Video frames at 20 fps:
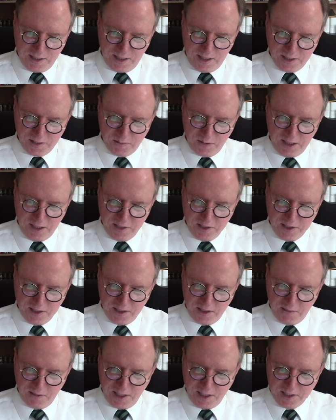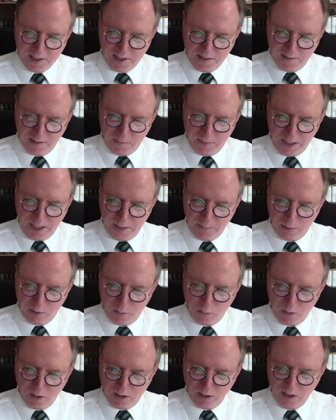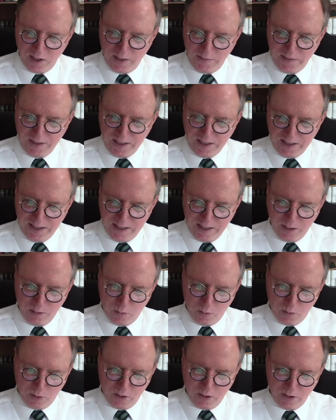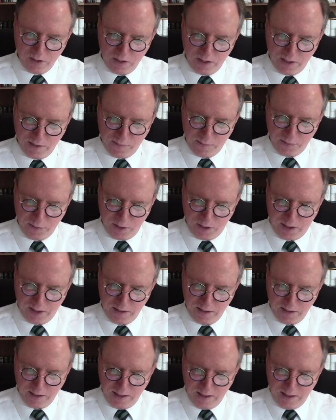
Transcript: as well as in the rest of the Bible, we are living in a world of thought